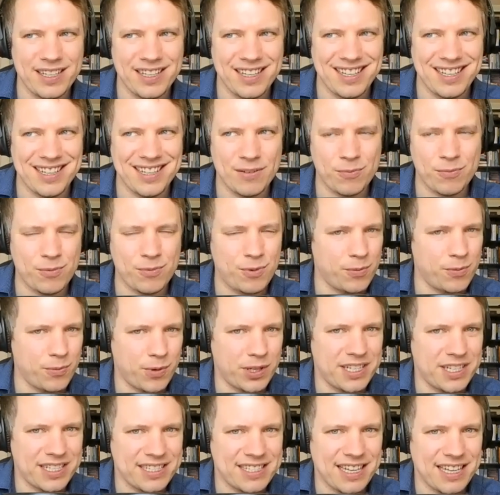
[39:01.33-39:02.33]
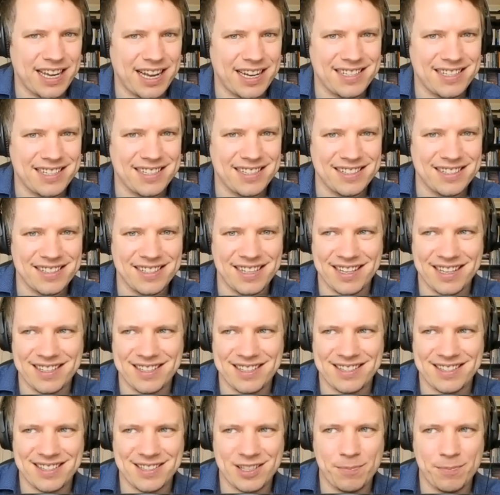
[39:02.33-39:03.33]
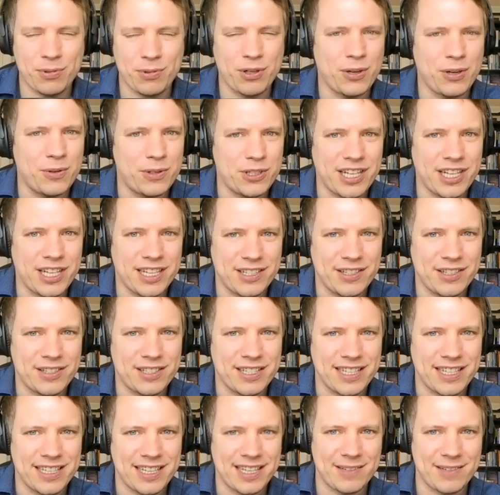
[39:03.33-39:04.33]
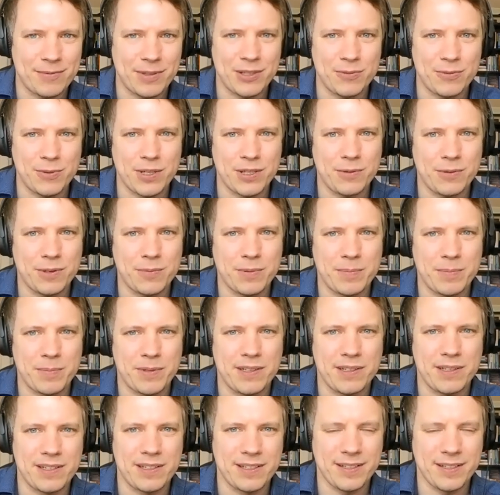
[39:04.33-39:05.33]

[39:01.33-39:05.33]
uh, what is that that approach that you're taking when you work with people.